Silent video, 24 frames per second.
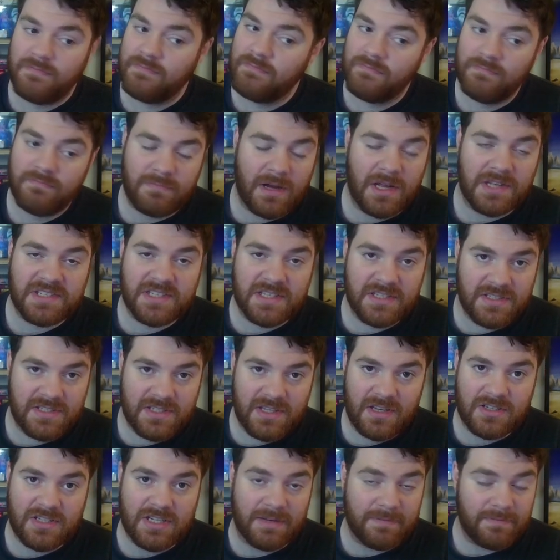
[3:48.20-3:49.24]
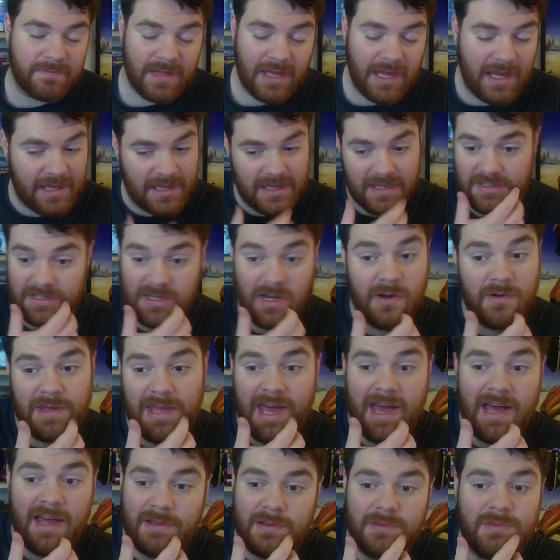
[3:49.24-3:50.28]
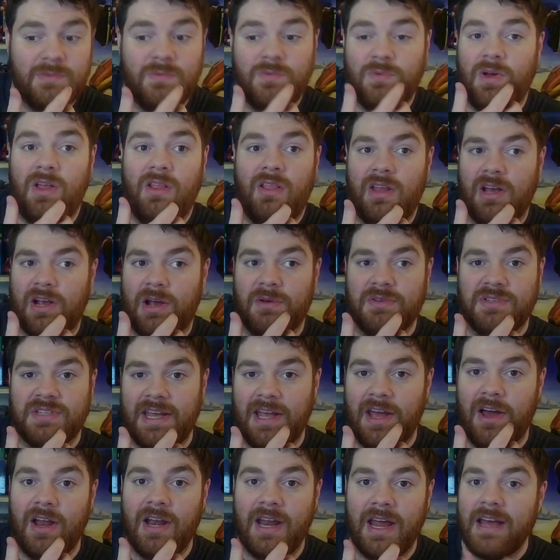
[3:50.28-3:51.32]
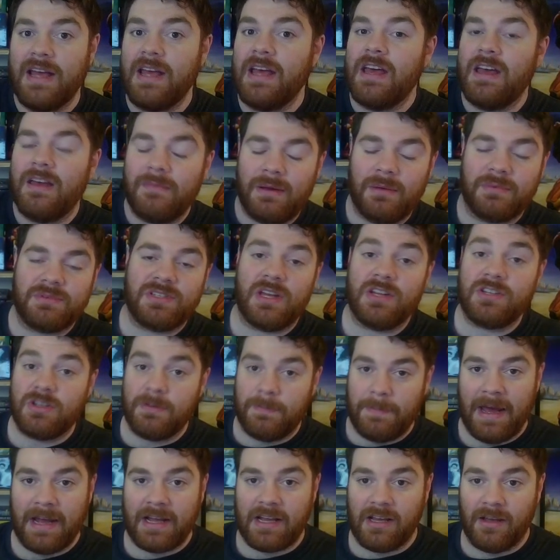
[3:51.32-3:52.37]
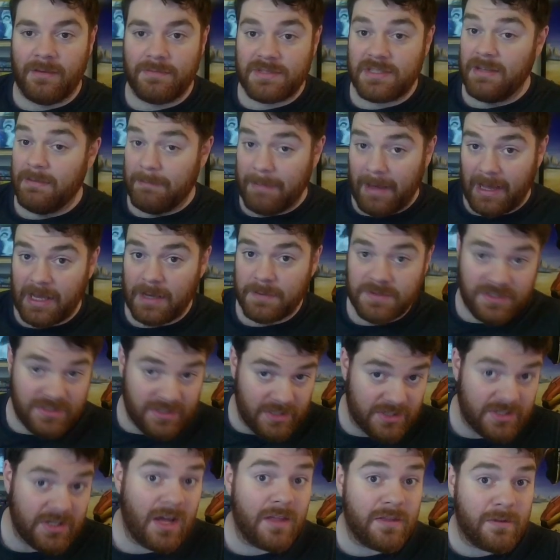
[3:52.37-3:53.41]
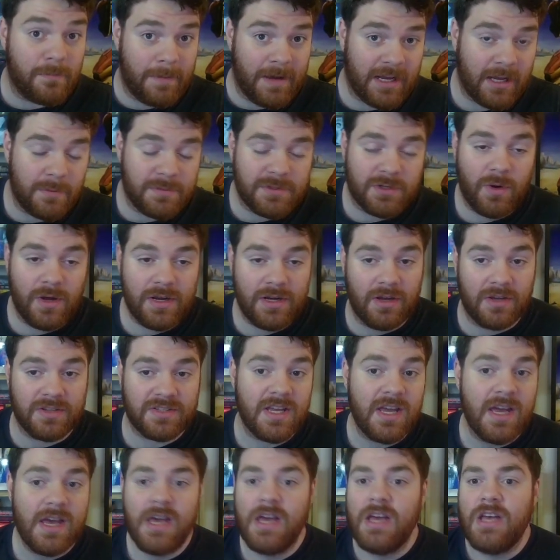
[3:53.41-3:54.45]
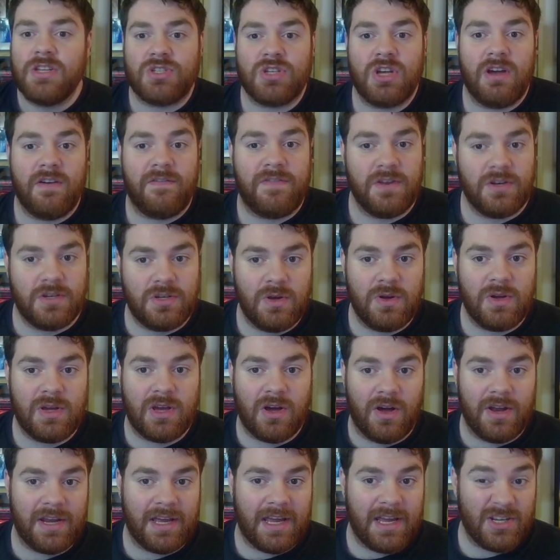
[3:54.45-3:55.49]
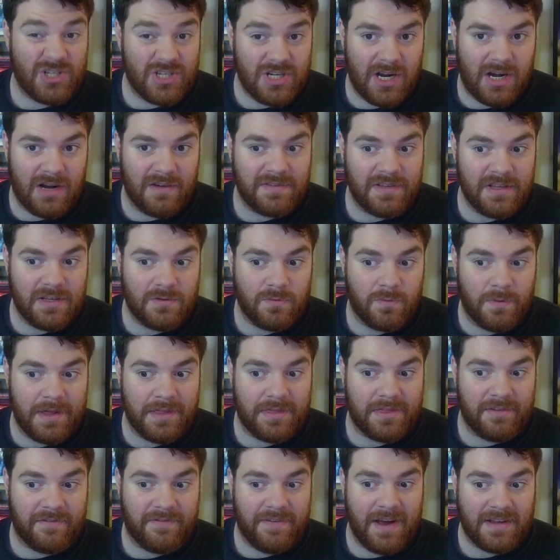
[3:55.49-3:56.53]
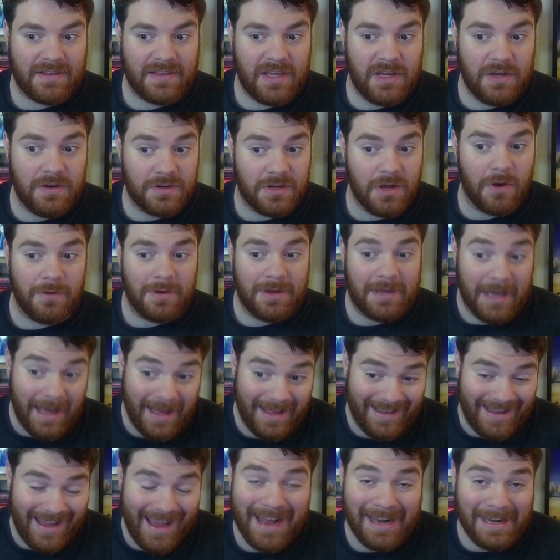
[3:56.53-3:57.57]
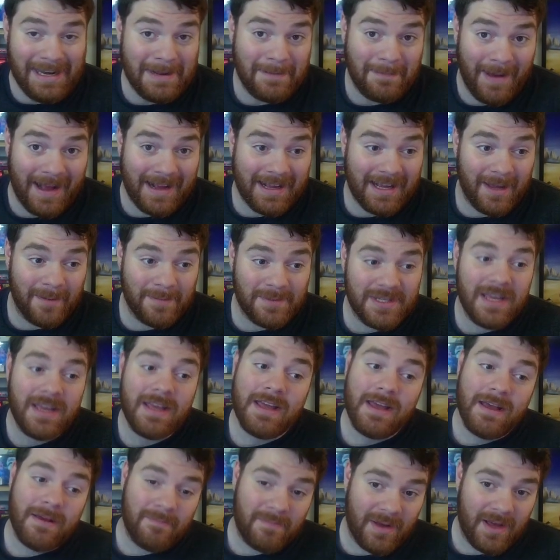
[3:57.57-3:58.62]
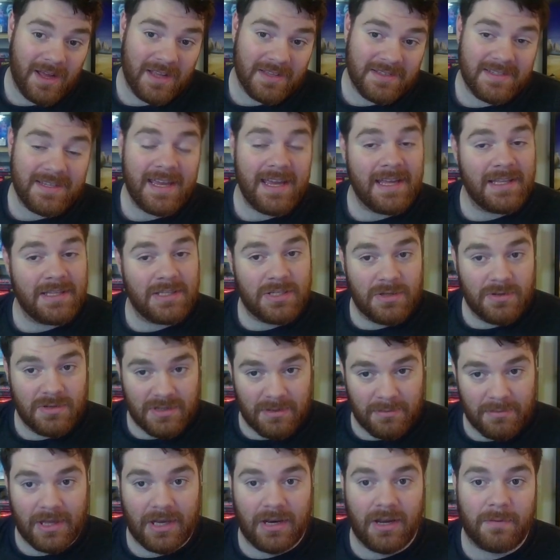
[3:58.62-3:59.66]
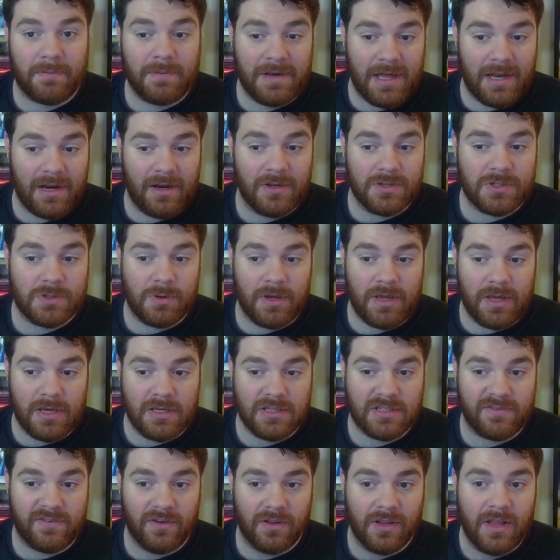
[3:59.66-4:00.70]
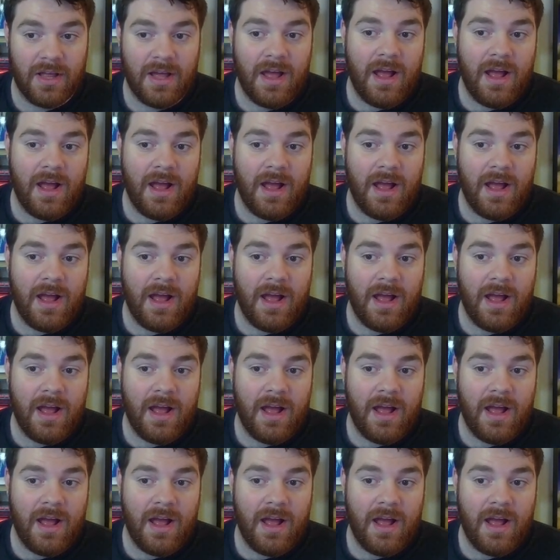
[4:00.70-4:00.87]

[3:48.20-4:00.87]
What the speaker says: Barts can search it. So yeah, like I was saying earlier, be able to search your backups, and backups are such. Other backups are quite nice. So if you do kind of get shafted with the fact that you don't get any backups, Barts into something like Penelo is quite useful.